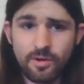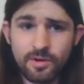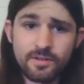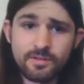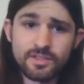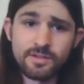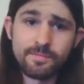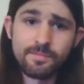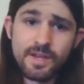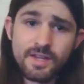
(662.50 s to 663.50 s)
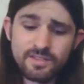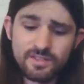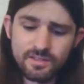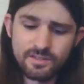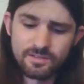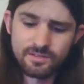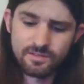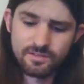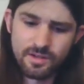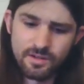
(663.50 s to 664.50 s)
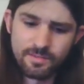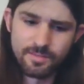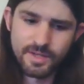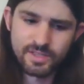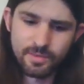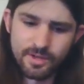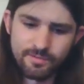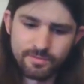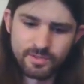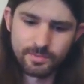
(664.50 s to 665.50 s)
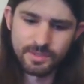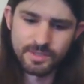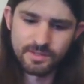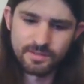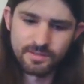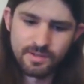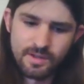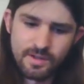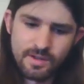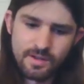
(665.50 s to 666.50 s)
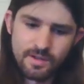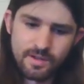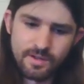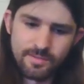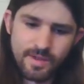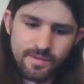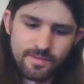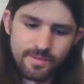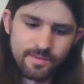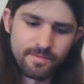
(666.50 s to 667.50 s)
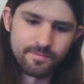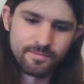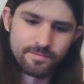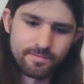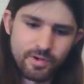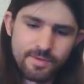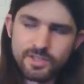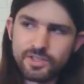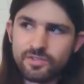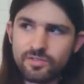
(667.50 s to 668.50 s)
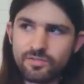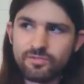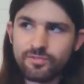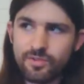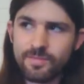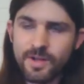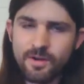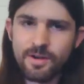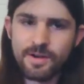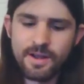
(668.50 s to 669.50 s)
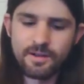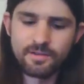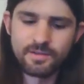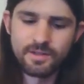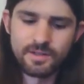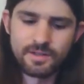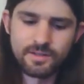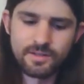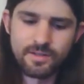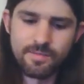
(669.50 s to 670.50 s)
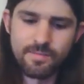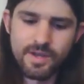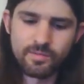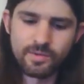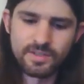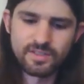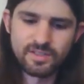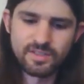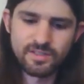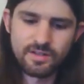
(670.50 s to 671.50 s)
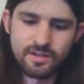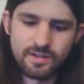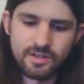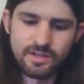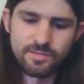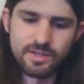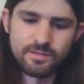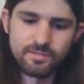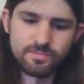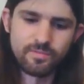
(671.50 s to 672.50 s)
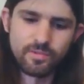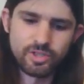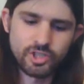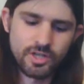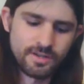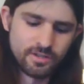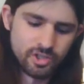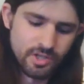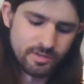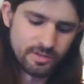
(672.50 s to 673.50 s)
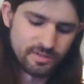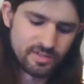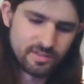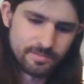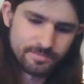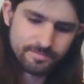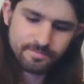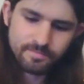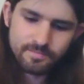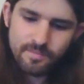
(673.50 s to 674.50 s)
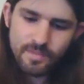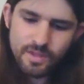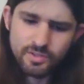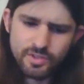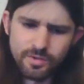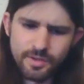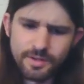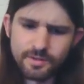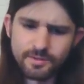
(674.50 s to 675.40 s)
who's an amazing bass player from Sweden. And pretty much from there on out, the main releases are going to be with Shawn and Jonas doing a